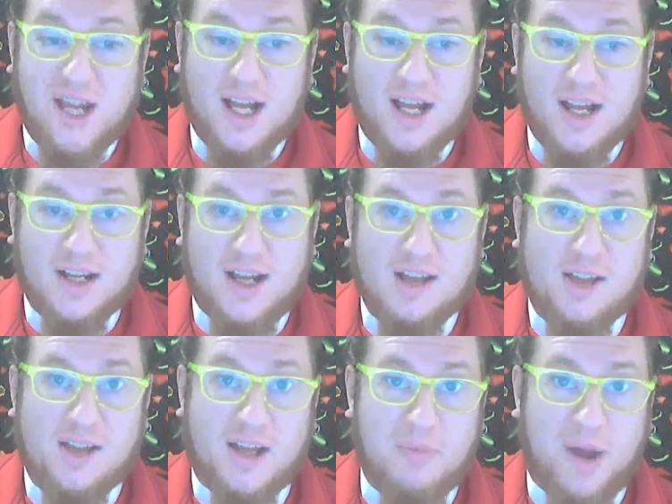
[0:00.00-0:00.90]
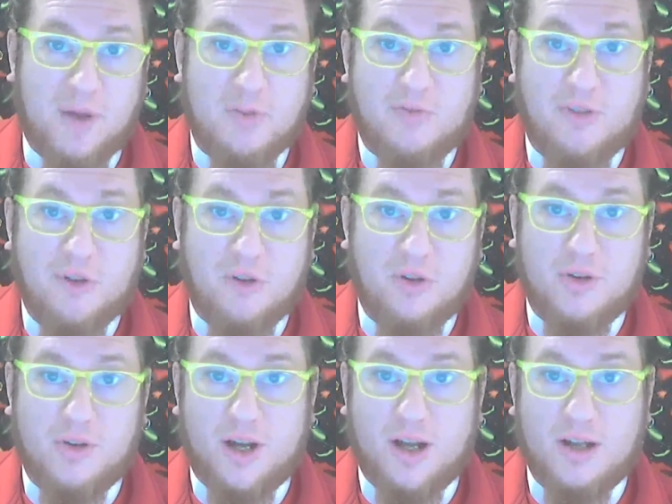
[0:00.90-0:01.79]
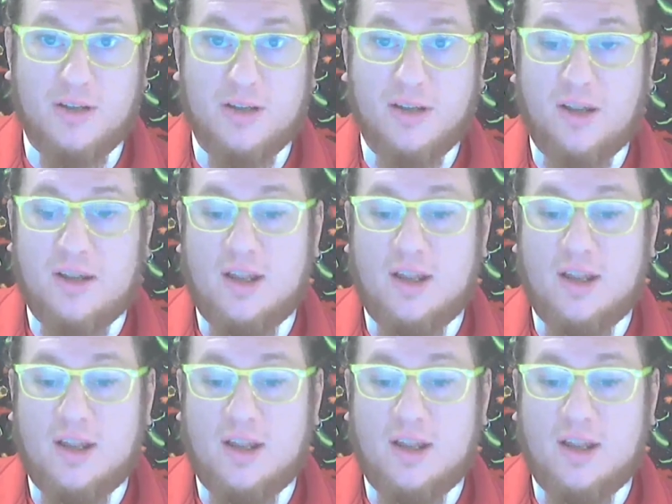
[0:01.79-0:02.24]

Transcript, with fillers: Uh, kind of like a mouth feel going on.